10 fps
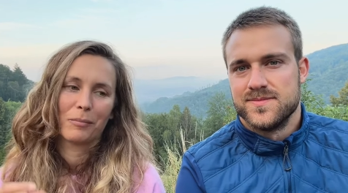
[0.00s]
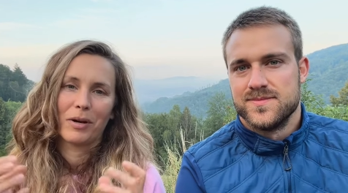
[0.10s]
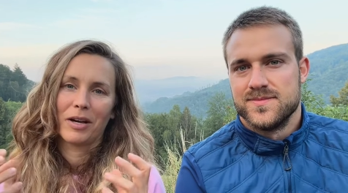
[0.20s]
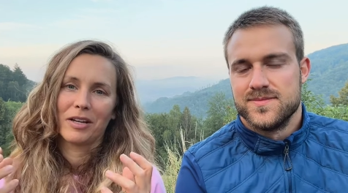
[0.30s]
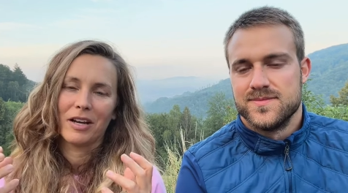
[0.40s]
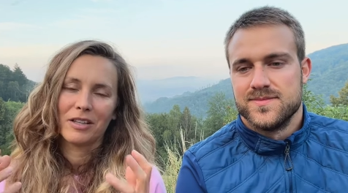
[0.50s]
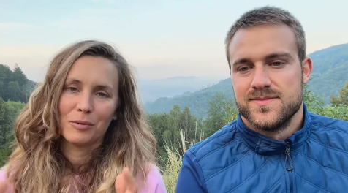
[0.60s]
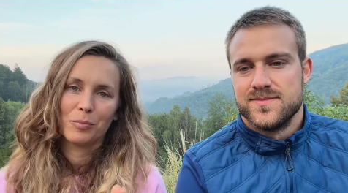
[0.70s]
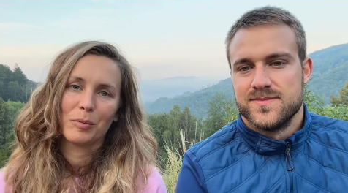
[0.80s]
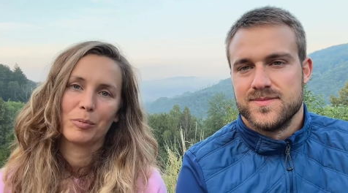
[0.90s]
Speaker 1: by other
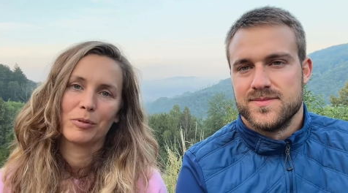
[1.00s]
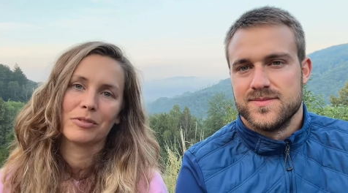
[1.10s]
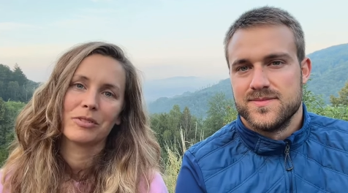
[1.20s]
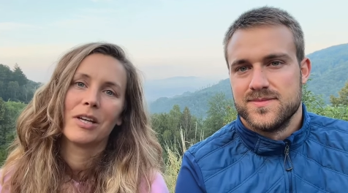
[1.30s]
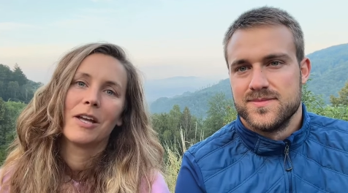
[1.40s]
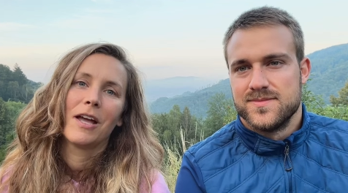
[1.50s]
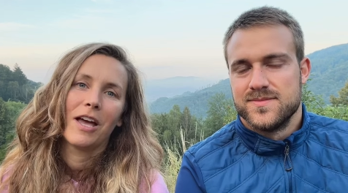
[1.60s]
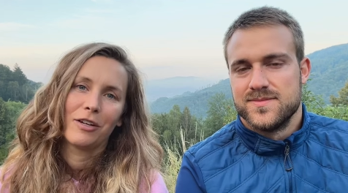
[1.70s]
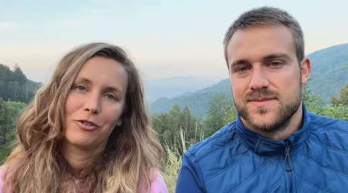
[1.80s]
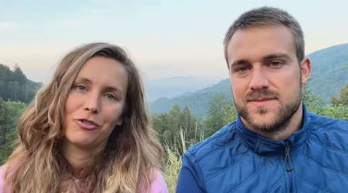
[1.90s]
people's
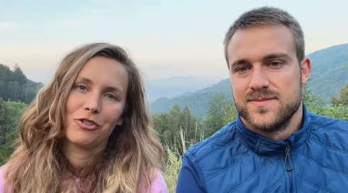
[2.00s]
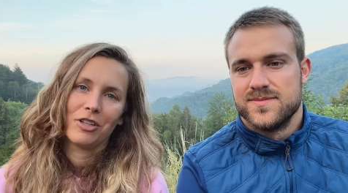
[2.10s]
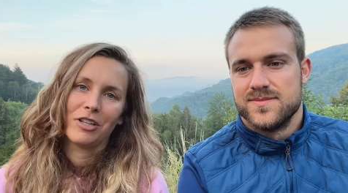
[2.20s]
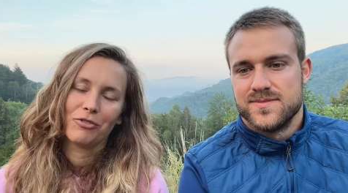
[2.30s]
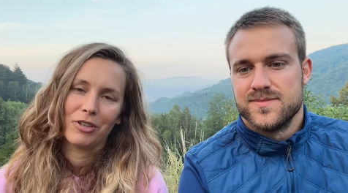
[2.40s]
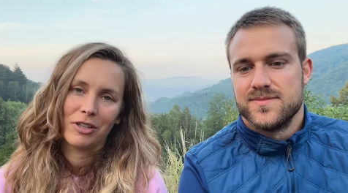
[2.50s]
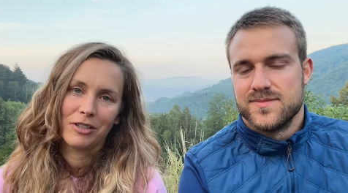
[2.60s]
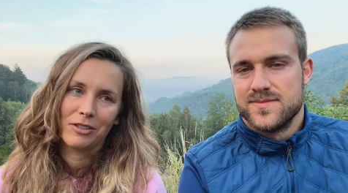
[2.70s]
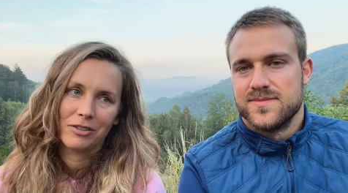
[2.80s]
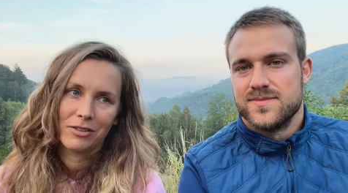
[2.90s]
energy inv
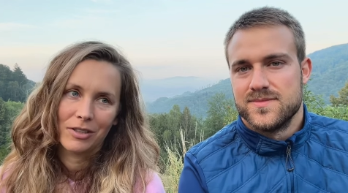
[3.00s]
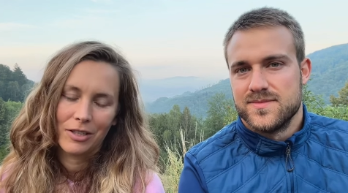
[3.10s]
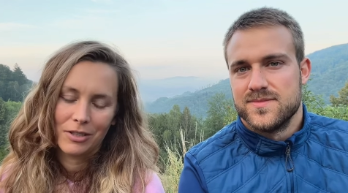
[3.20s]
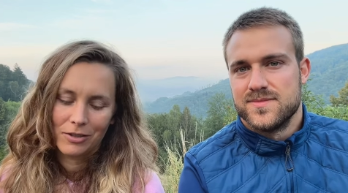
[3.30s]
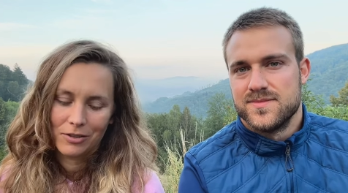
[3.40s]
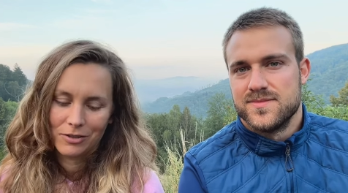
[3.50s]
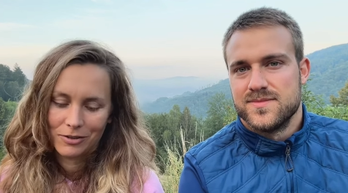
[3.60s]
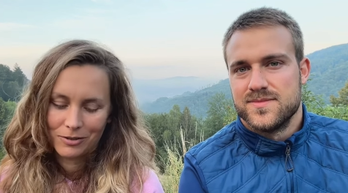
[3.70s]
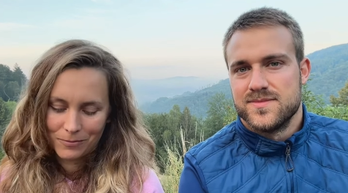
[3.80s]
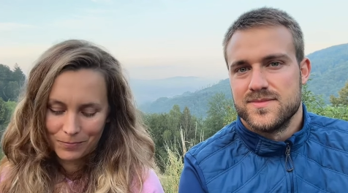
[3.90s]
in in
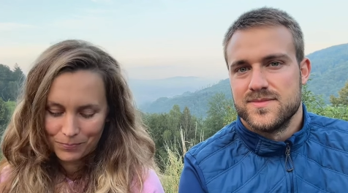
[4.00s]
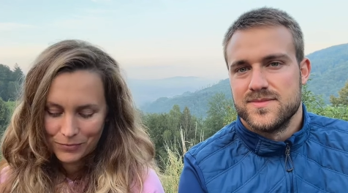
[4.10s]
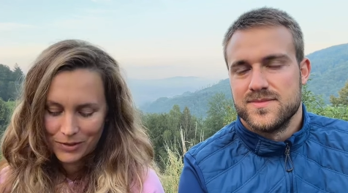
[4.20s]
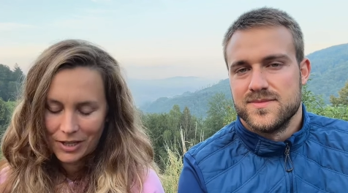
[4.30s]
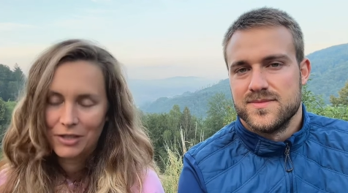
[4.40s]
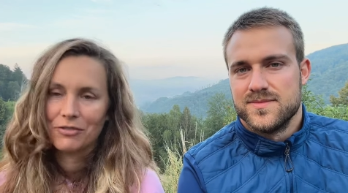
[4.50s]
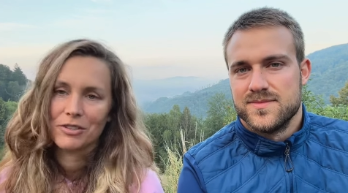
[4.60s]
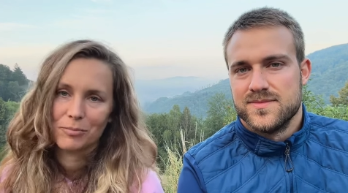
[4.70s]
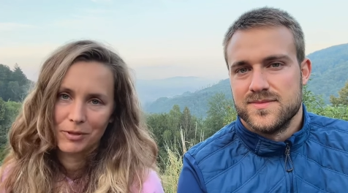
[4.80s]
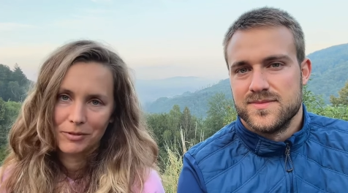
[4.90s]
um,
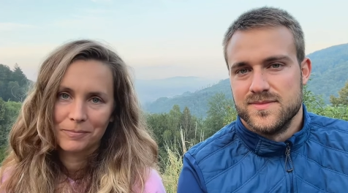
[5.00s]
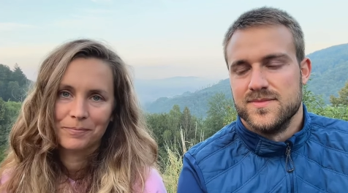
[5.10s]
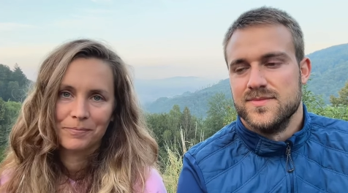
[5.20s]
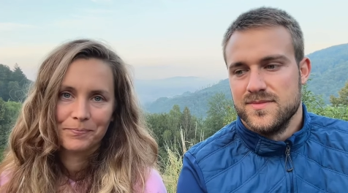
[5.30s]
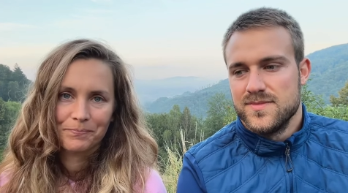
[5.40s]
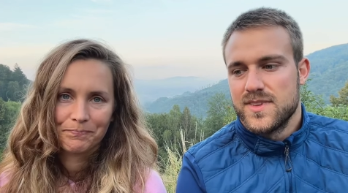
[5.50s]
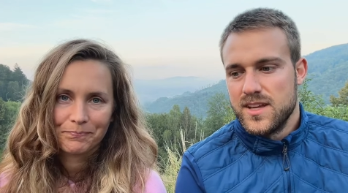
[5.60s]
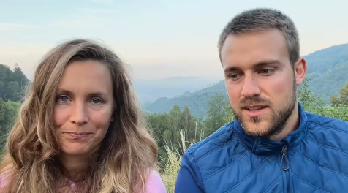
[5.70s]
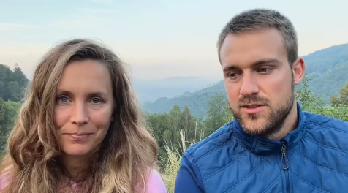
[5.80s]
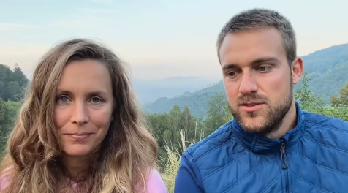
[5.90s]
investment mm
Speaker 2: -hmm.
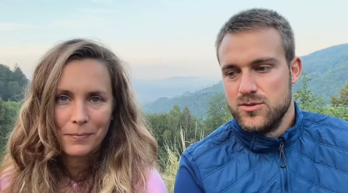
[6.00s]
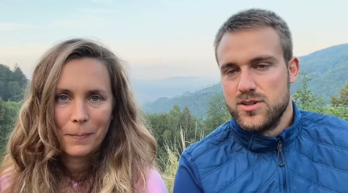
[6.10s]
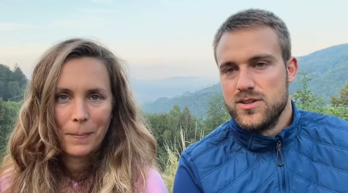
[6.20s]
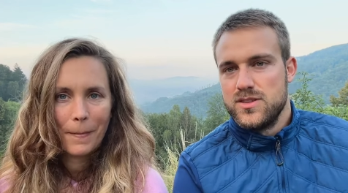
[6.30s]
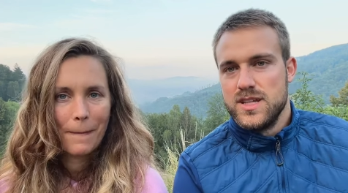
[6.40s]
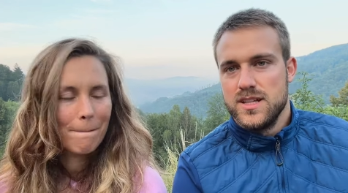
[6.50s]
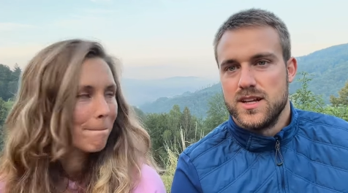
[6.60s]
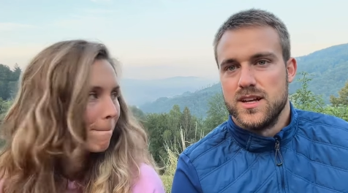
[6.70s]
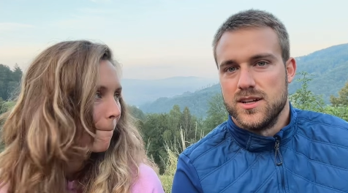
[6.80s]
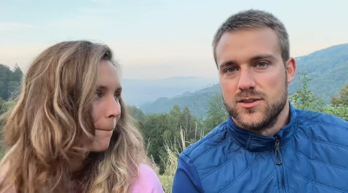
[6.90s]
and you can see
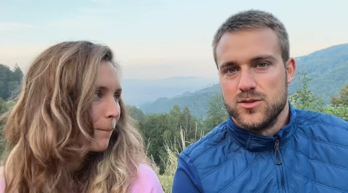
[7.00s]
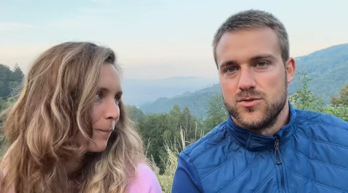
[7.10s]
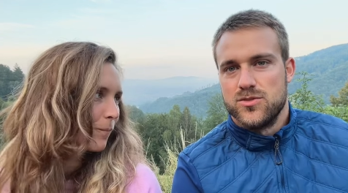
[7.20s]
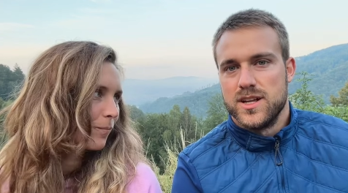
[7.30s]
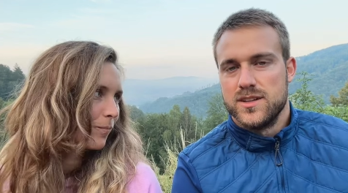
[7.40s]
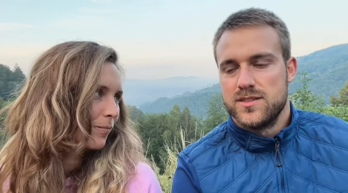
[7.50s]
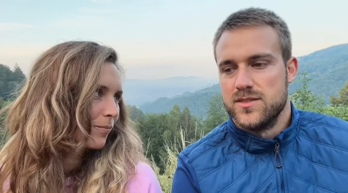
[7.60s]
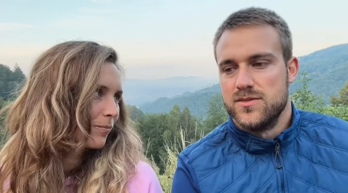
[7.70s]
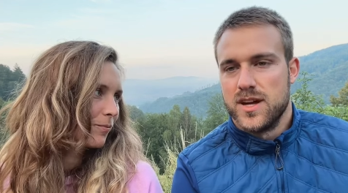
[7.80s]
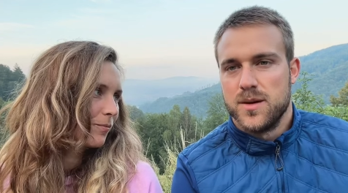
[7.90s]
that like your friends
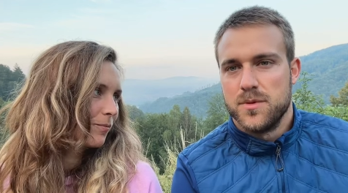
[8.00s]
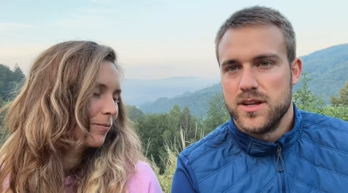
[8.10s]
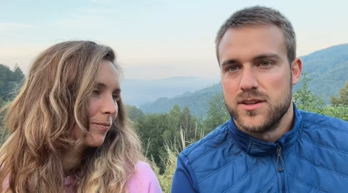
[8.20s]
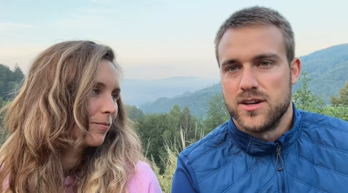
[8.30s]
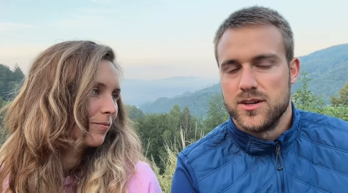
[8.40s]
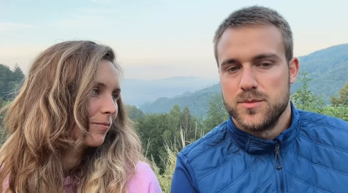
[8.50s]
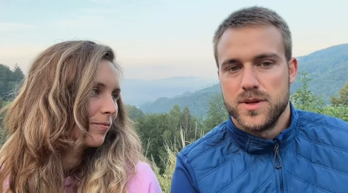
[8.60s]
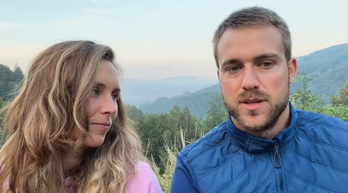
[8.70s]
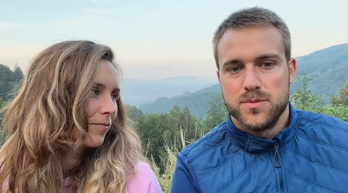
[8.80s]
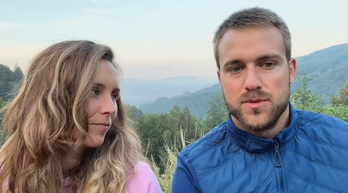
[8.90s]
and family or other
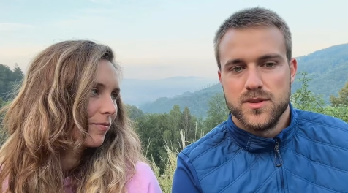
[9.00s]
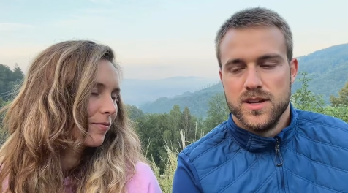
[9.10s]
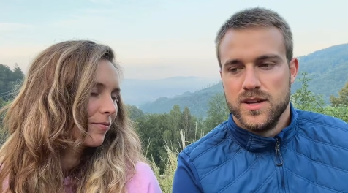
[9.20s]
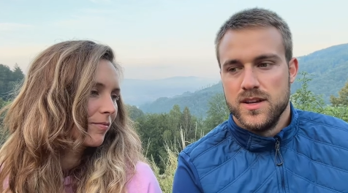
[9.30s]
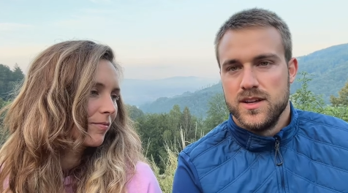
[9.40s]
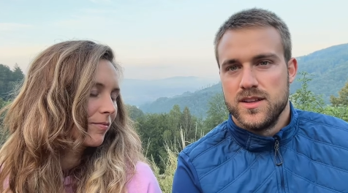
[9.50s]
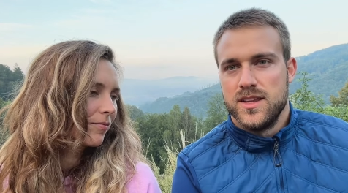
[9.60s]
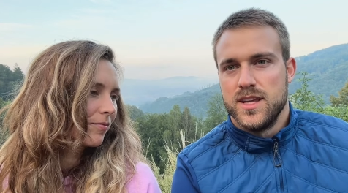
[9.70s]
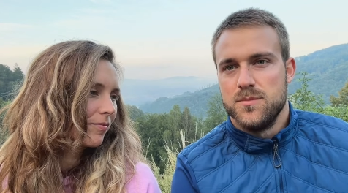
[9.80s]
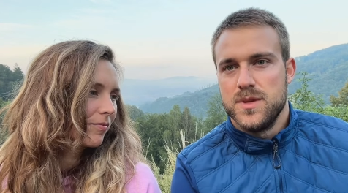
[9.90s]
people
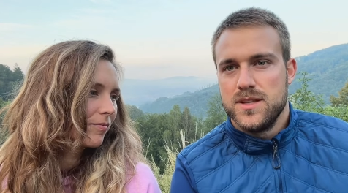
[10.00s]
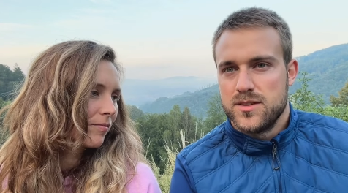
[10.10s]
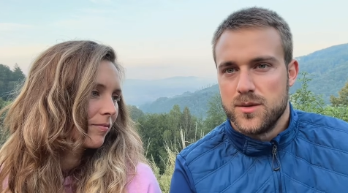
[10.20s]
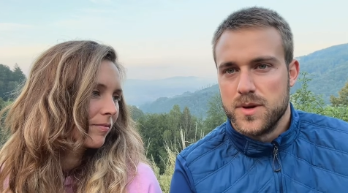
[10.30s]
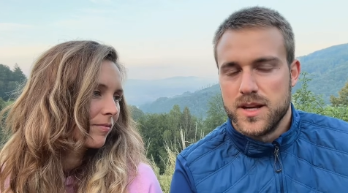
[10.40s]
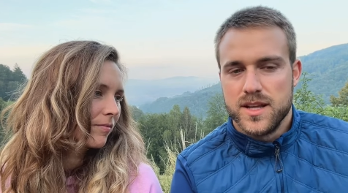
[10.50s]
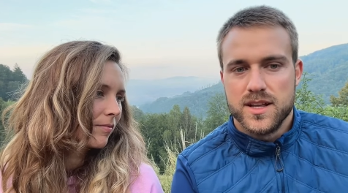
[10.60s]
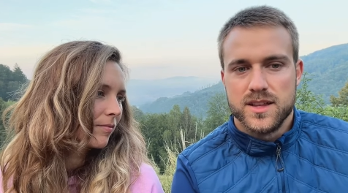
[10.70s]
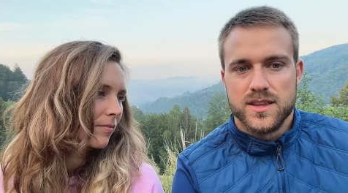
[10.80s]
they meet somebody and